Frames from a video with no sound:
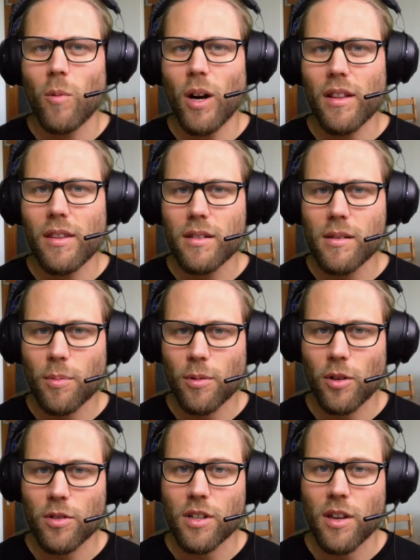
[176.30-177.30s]
While this
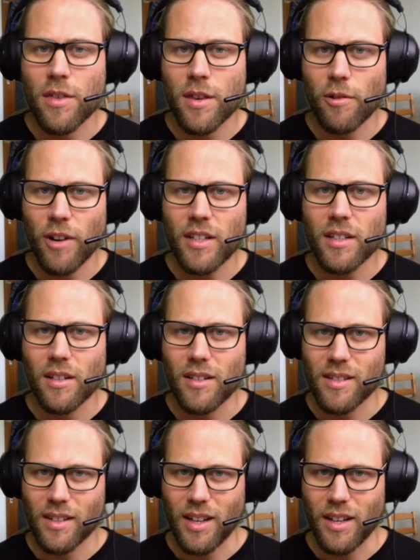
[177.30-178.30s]
approach
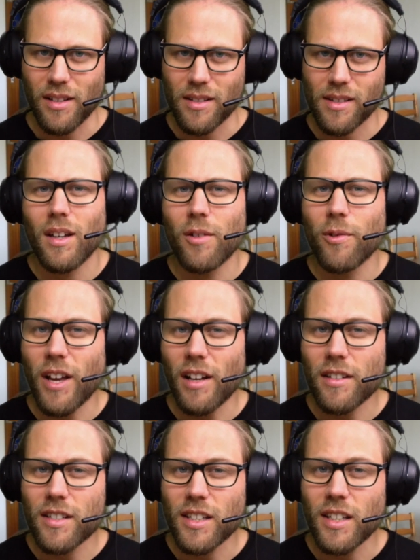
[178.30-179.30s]
theoretically scales, in
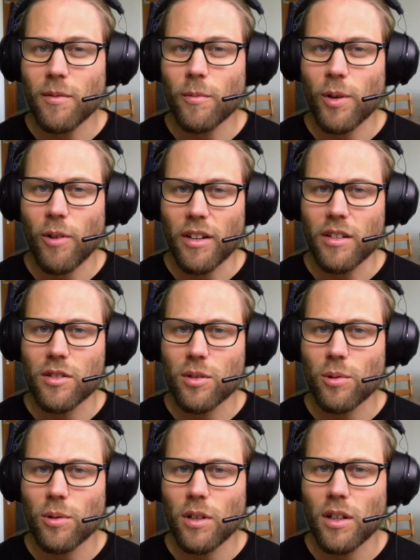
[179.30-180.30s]
reality we run
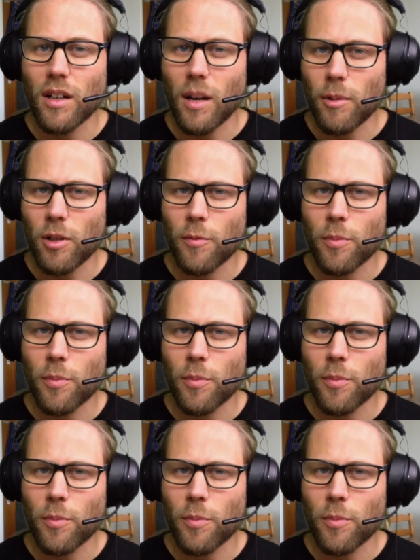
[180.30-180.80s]
into a couple of